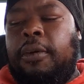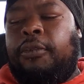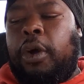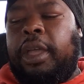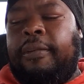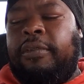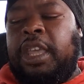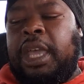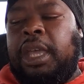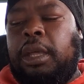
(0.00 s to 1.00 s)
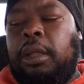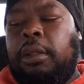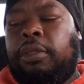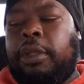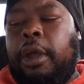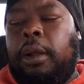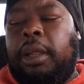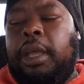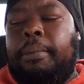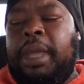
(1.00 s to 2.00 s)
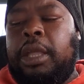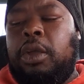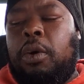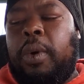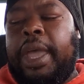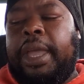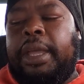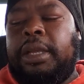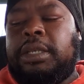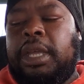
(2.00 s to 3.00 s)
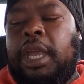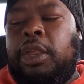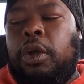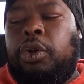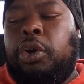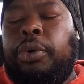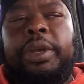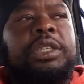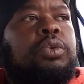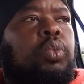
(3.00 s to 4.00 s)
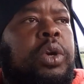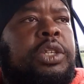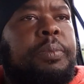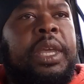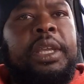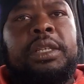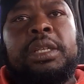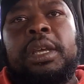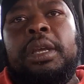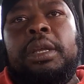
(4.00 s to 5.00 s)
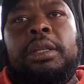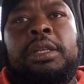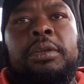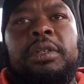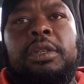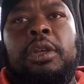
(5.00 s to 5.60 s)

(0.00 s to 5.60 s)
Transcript: For if ye thoroughly amend your ways and your doings, which means to